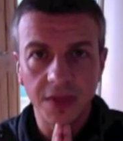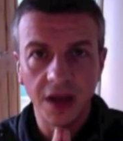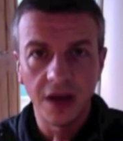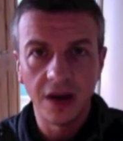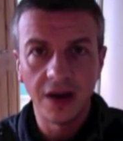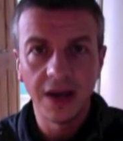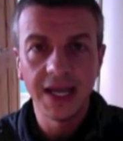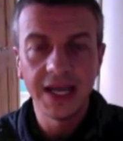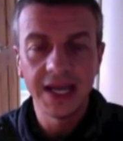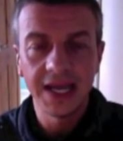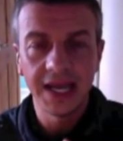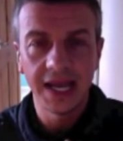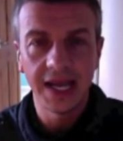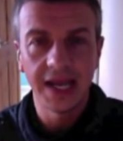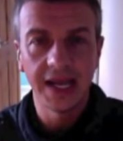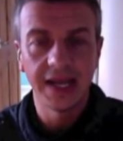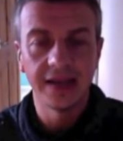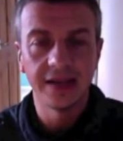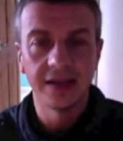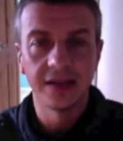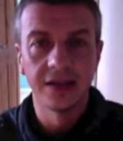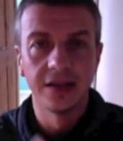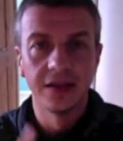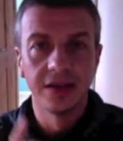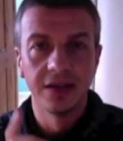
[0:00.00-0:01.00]
I
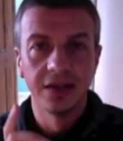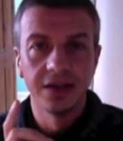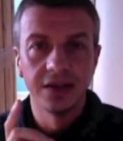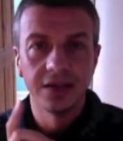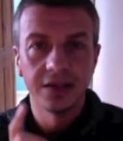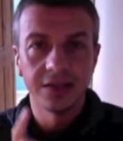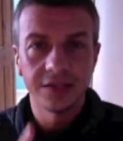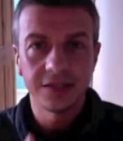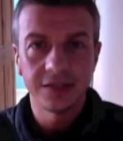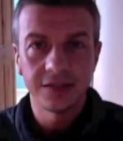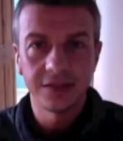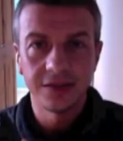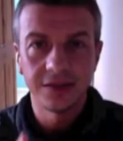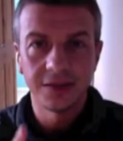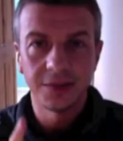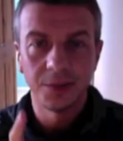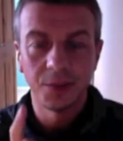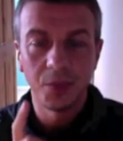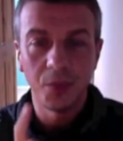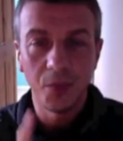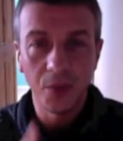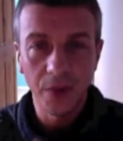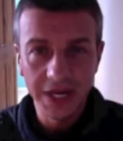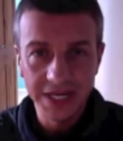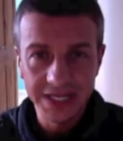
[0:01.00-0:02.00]
can
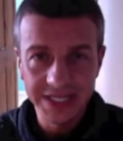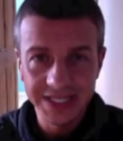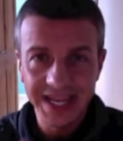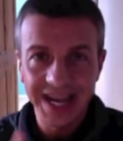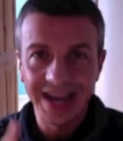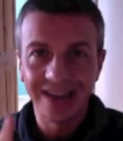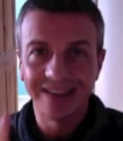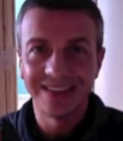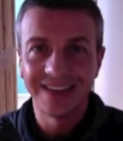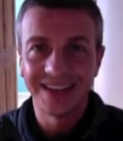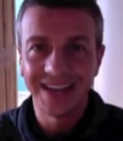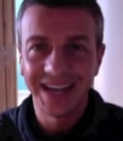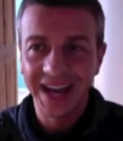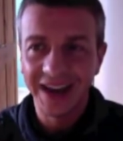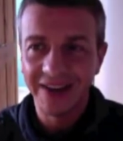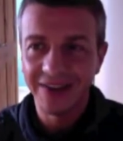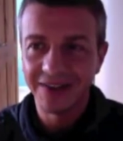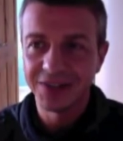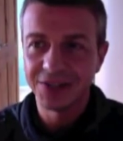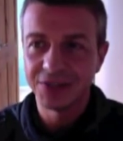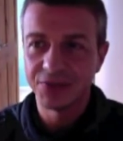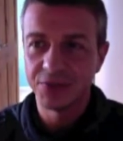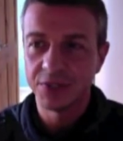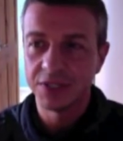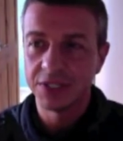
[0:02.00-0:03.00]
point out the
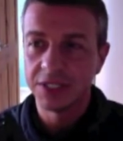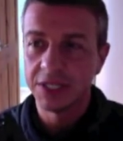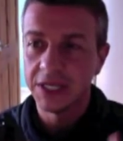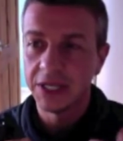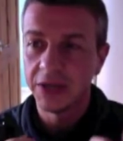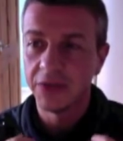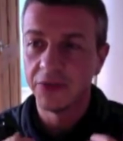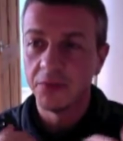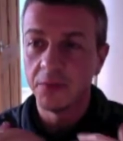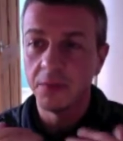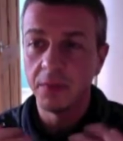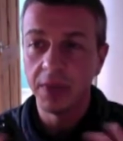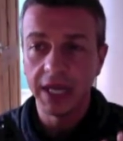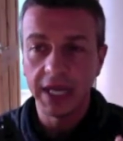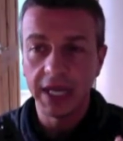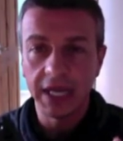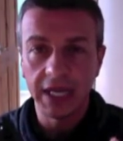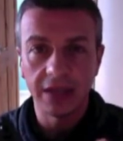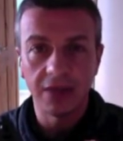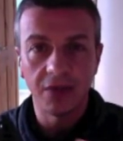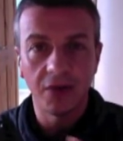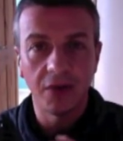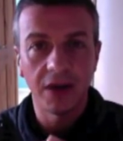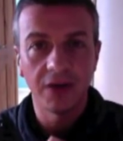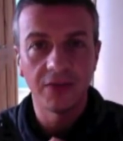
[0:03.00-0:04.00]
characteristic of me
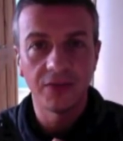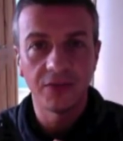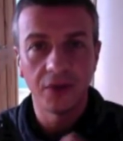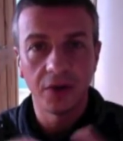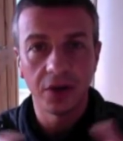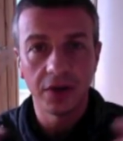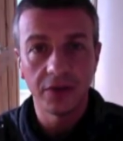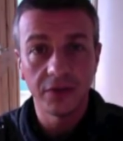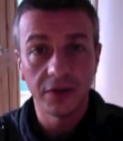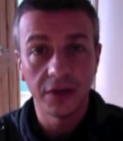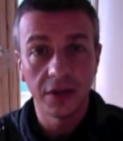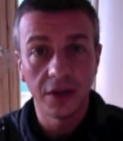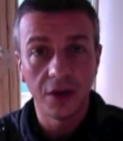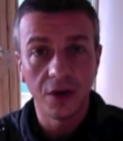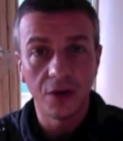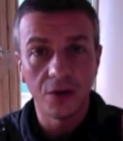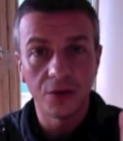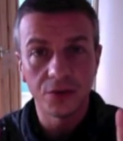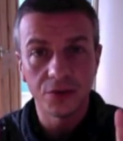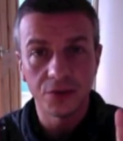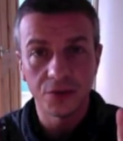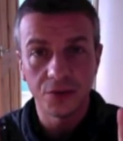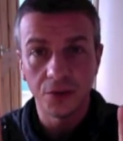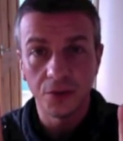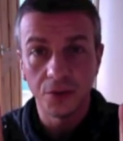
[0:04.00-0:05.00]
that I've kind of
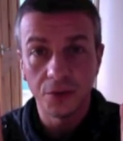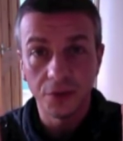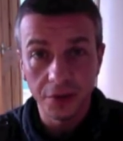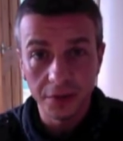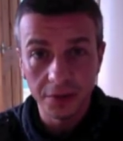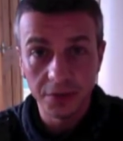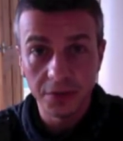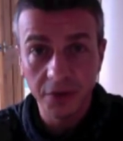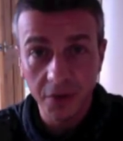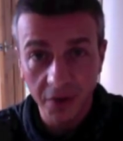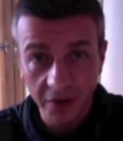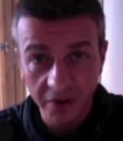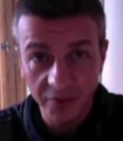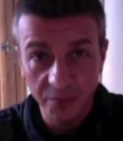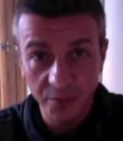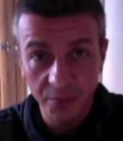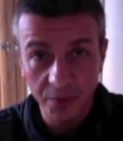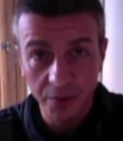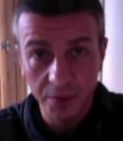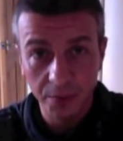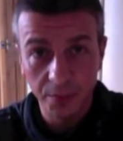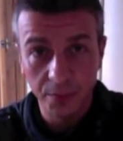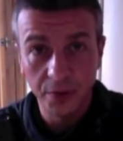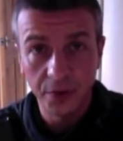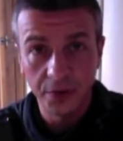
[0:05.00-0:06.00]
enlarged on and kind of
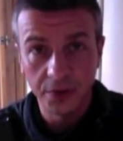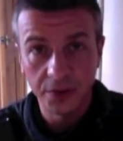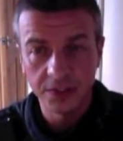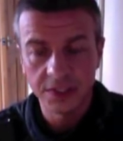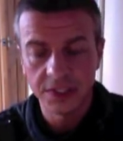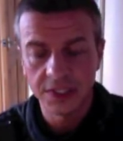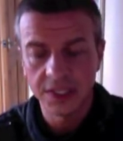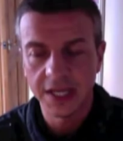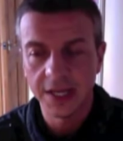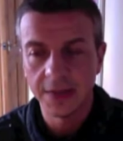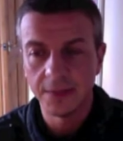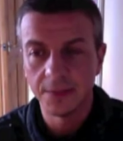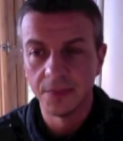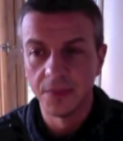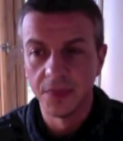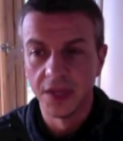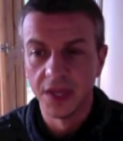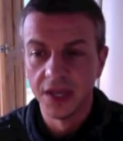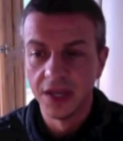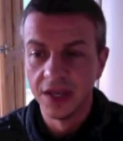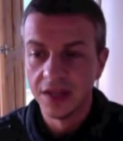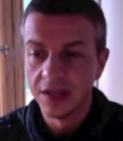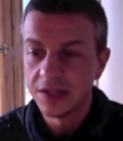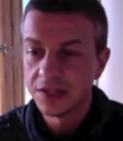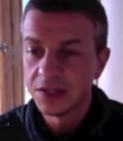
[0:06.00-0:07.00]
put onto them.
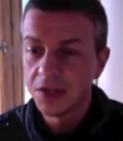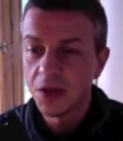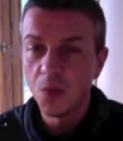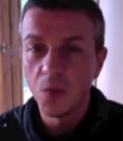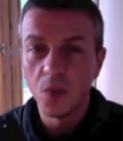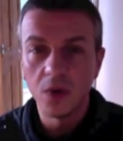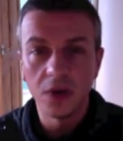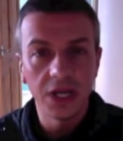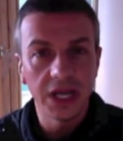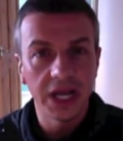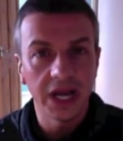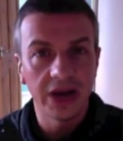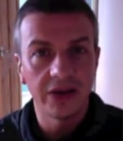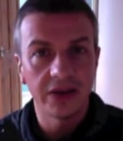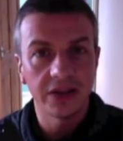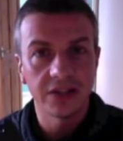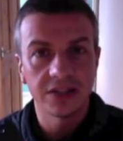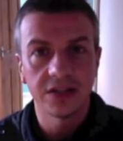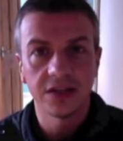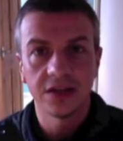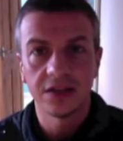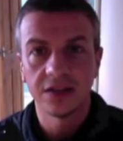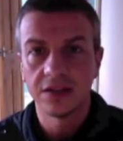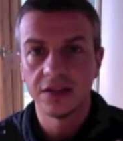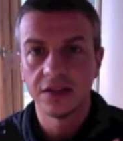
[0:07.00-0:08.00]
There's no one
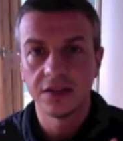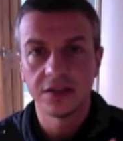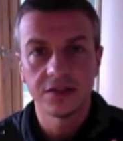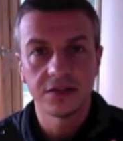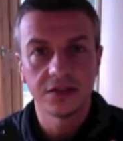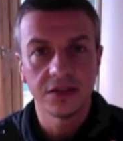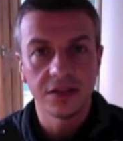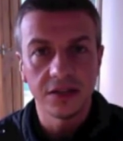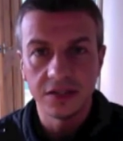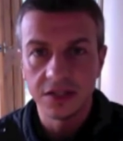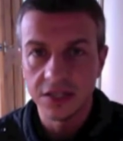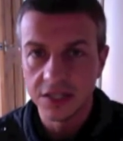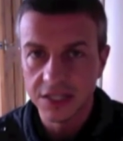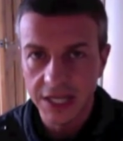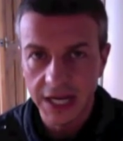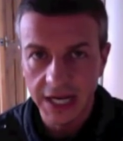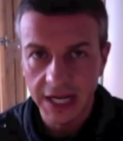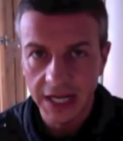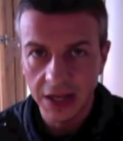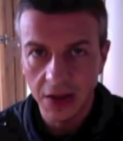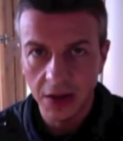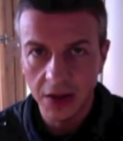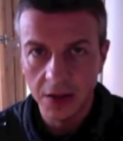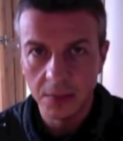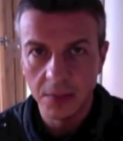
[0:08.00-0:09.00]
character that's exactly
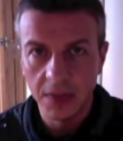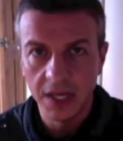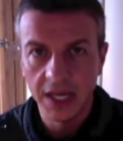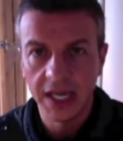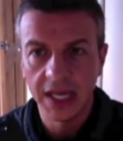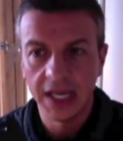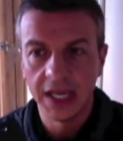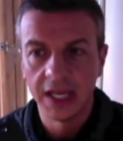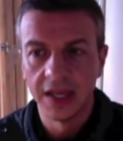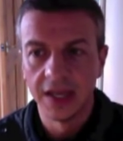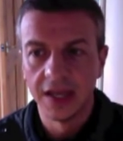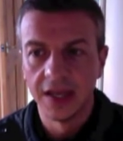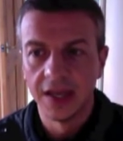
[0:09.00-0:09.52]
like me.